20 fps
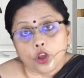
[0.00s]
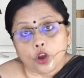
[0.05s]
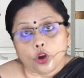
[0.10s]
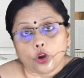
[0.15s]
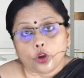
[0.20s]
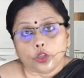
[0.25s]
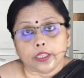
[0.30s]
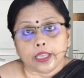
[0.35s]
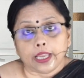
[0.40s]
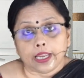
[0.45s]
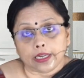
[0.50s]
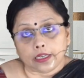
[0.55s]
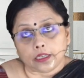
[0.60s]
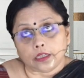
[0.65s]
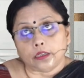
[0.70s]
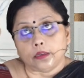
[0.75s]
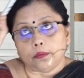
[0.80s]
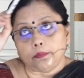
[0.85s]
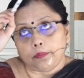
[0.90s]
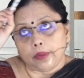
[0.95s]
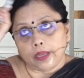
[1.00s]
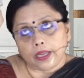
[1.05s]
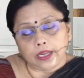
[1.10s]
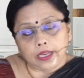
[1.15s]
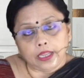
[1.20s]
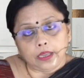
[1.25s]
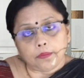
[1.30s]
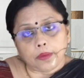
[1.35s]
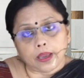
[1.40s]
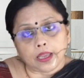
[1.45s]
or the end.
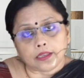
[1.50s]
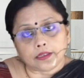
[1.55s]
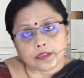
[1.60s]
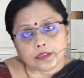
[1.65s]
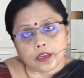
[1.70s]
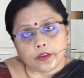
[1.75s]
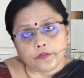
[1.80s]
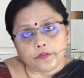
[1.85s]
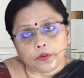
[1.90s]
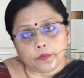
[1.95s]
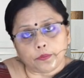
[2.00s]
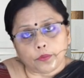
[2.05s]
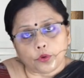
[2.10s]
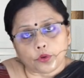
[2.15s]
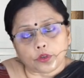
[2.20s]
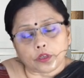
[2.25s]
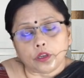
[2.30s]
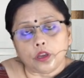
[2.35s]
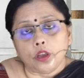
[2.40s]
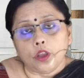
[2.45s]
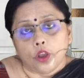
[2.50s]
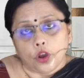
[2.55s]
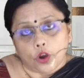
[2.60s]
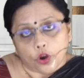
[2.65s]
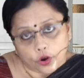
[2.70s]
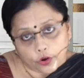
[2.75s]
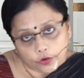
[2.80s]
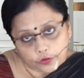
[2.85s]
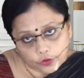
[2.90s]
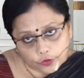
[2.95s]
Beginning by a staff reporter,
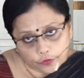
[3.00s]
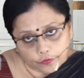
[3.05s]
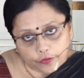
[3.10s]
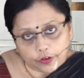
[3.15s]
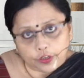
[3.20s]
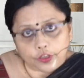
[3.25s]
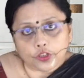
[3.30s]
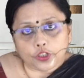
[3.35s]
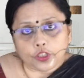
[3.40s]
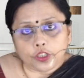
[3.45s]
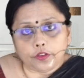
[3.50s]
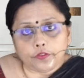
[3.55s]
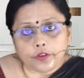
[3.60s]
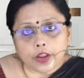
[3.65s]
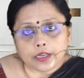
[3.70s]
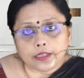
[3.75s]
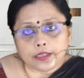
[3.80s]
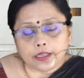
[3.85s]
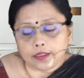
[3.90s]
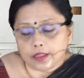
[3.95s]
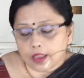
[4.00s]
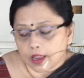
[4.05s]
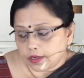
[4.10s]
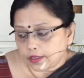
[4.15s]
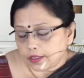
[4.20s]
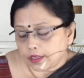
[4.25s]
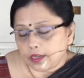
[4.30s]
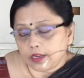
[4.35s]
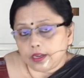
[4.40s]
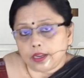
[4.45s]
or you finish the writing the
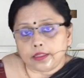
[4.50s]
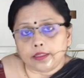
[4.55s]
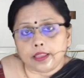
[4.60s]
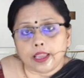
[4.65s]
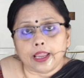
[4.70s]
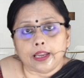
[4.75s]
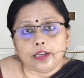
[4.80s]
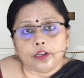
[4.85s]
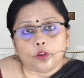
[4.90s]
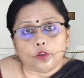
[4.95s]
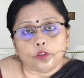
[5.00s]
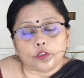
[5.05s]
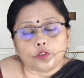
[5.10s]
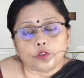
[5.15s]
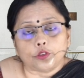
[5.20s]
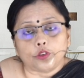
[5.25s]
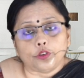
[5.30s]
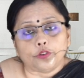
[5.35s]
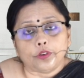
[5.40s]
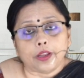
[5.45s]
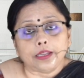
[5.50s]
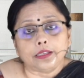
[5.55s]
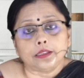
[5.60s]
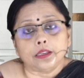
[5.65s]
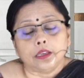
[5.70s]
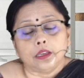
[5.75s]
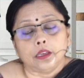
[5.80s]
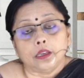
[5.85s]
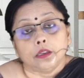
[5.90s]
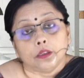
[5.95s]
article at the end also you write
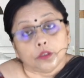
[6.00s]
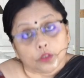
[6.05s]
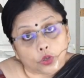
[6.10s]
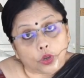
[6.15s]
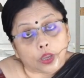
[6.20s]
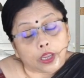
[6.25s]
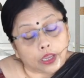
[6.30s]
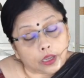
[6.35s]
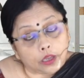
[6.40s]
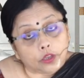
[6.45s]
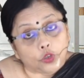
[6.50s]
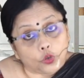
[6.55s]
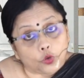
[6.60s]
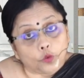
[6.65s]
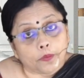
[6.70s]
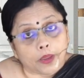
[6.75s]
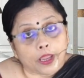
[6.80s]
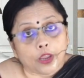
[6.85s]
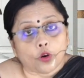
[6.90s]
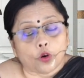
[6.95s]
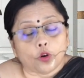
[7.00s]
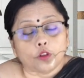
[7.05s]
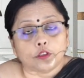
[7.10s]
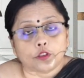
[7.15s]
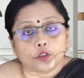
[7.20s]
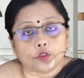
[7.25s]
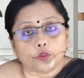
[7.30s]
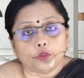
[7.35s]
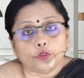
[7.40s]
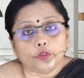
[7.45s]
You may
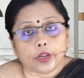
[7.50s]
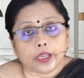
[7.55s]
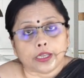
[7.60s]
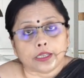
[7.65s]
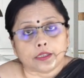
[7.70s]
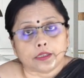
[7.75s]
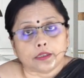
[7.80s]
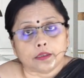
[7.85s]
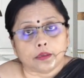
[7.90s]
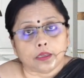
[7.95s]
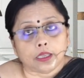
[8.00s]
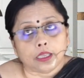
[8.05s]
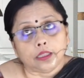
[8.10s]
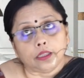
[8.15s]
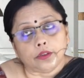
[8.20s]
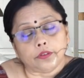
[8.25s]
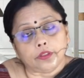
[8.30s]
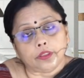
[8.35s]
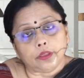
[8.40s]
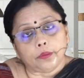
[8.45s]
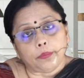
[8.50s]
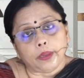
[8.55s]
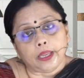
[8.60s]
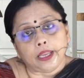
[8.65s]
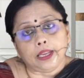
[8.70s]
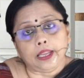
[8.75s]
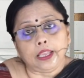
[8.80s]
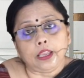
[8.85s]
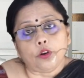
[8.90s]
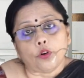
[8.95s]
also write either in the
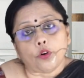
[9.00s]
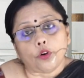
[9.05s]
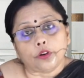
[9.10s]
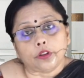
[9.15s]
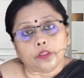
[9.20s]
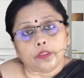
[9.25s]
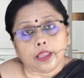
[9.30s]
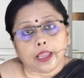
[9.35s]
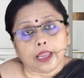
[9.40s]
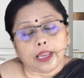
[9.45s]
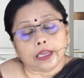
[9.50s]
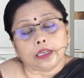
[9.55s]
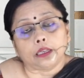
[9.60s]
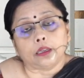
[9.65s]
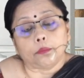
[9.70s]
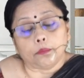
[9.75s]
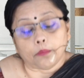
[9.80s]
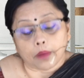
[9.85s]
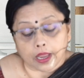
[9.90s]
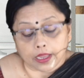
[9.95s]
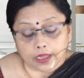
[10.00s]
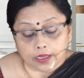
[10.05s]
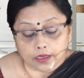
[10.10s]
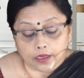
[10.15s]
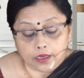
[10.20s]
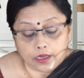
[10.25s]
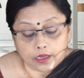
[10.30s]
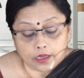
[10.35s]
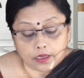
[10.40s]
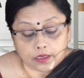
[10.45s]
beginning or in the end by a
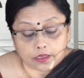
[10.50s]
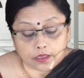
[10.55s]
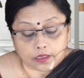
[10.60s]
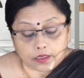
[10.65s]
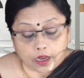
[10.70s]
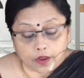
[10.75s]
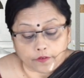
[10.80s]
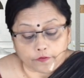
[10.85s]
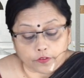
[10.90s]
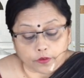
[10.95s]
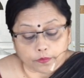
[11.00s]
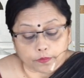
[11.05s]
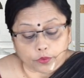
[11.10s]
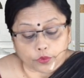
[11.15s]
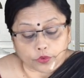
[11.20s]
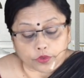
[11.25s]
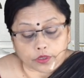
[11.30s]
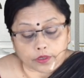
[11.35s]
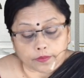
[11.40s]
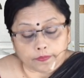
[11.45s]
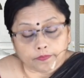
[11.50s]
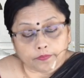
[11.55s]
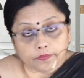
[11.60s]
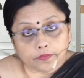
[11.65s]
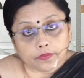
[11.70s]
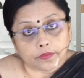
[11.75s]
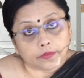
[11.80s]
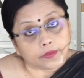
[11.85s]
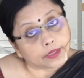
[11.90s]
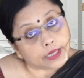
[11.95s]
staff reporter.
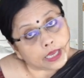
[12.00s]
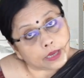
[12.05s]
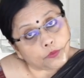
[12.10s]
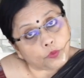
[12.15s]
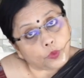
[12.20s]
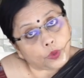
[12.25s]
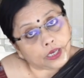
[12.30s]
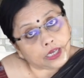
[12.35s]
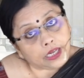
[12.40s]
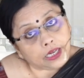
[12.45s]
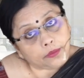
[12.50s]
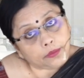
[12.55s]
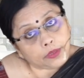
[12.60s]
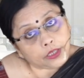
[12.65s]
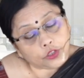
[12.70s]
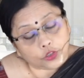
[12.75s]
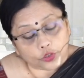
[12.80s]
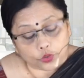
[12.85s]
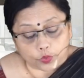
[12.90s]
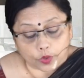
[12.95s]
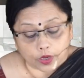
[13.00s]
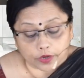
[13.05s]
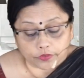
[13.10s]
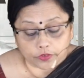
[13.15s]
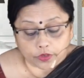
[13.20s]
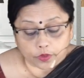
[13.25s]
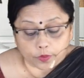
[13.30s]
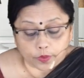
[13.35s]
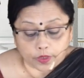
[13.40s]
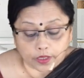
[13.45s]
Same word limit,
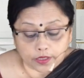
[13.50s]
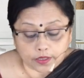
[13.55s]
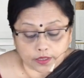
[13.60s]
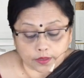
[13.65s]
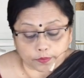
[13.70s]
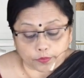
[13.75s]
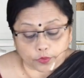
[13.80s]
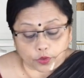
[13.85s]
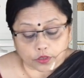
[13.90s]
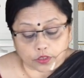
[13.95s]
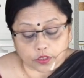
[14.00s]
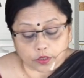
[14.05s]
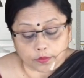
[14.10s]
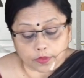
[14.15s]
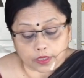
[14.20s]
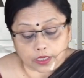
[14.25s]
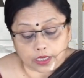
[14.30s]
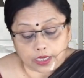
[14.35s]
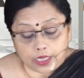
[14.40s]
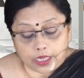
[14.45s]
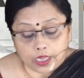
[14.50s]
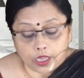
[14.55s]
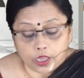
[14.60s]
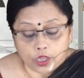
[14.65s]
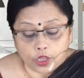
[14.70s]
200 words approximately,